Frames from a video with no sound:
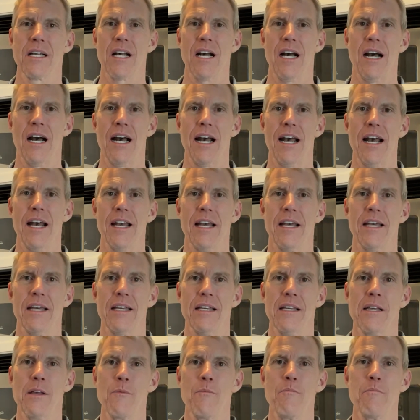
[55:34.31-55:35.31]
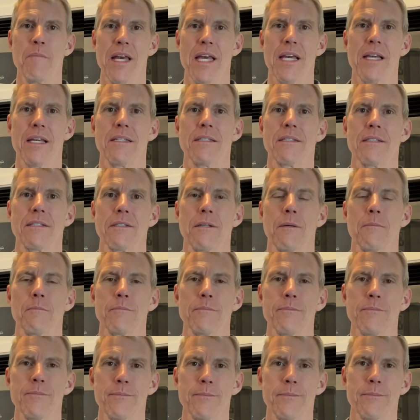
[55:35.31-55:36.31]
I made
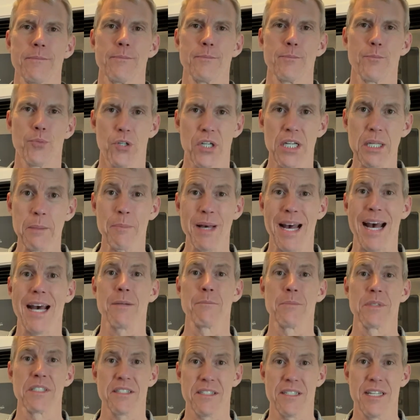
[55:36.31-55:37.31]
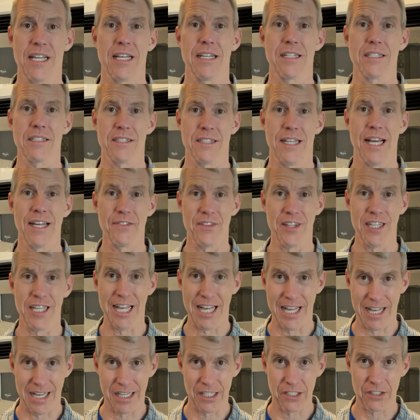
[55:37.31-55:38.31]
some pretty bad mistakes at the
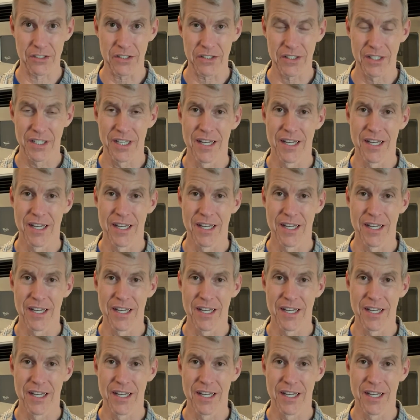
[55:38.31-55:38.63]
end.